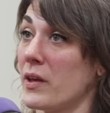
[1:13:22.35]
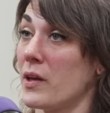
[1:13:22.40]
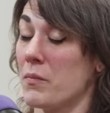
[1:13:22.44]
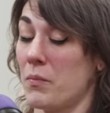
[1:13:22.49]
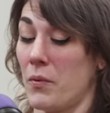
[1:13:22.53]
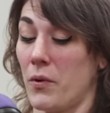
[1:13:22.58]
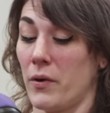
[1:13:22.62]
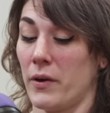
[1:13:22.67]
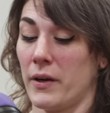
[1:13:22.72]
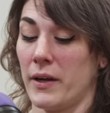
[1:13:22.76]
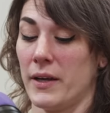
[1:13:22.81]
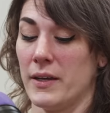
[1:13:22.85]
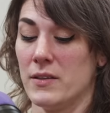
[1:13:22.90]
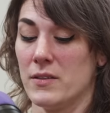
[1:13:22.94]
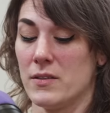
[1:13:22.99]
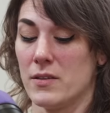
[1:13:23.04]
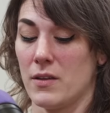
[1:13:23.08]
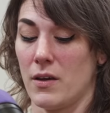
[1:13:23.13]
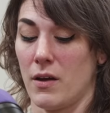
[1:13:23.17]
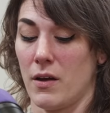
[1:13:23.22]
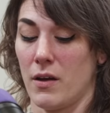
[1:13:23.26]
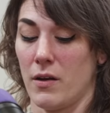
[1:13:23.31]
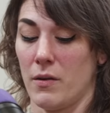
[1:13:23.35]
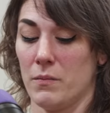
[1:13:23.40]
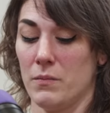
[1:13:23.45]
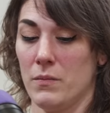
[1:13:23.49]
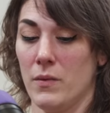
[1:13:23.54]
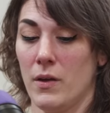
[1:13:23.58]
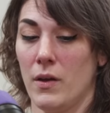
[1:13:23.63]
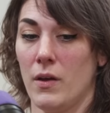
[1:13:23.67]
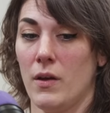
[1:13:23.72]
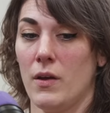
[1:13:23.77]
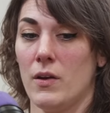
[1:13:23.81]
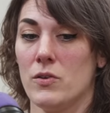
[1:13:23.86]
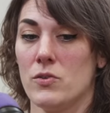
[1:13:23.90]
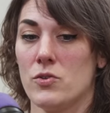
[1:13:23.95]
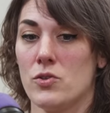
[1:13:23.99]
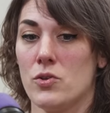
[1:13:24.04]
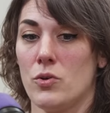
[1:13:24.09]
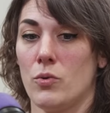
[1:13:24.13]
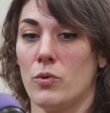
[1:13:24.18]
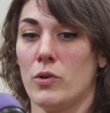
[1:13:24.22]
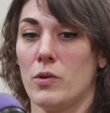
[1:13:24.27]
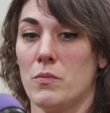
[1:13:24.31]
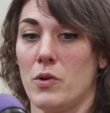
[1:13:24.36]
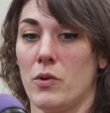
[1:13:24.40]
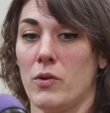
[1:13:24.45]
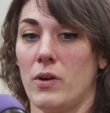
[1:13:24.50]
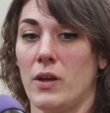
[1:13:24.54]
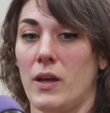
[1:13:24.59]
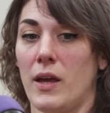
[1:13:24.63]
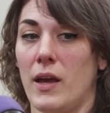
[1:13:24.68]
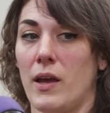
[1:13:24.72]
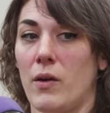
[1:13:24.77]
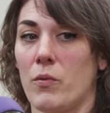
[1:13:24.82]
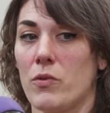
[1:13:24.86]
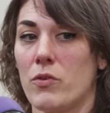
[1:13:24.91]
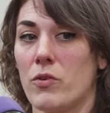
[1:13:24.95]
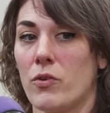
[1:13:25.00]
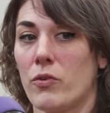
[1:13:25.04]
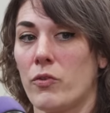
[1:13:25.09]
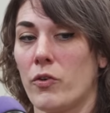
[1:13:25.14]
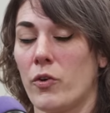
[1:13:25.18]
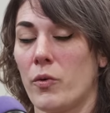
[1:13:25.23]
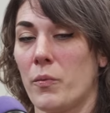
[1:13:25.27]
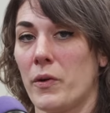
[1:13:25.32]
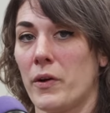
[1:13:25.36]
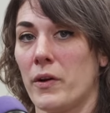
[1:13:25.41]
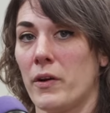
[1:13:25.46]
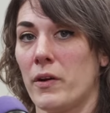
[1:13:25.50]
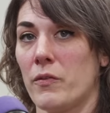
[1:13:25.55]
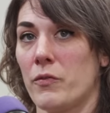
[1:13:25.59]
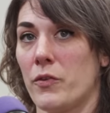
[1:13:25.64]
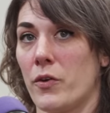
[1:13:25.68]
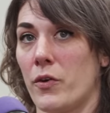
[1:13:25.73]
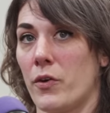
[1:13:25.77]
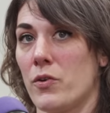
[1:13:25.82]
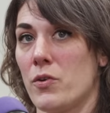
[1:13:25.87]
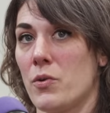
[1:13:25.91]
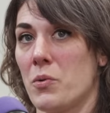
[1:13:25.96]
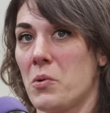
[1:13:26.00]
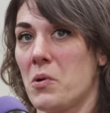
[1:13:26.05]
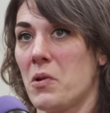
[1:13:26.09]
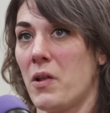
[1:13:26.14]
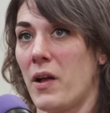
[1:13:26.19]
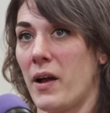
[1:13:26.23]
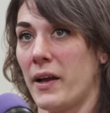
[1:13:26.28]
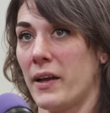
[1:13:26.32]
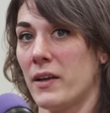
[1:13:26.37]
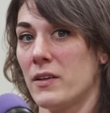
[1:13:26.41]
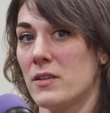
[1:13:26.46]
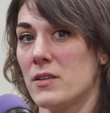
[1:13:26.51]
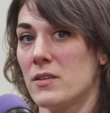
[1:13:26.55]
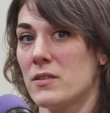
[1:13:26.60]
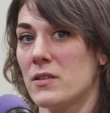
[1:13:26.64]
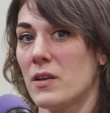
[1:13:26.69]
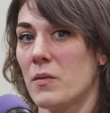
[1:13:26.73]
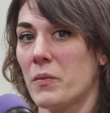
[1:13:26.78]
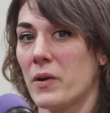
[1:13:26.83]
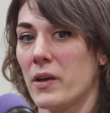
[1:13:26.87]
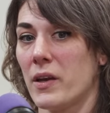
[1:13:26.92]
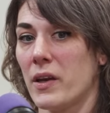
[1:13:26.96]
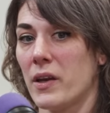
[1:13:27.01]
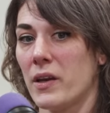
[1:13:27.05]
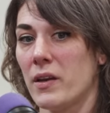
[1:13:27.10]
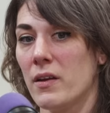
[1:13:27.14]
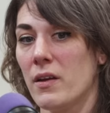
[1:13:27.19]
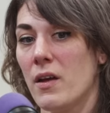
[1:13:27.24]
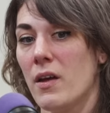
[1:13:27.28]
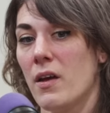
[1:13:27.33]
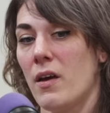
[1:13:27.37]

important to communicate with your groomer if you're a new client to somebody.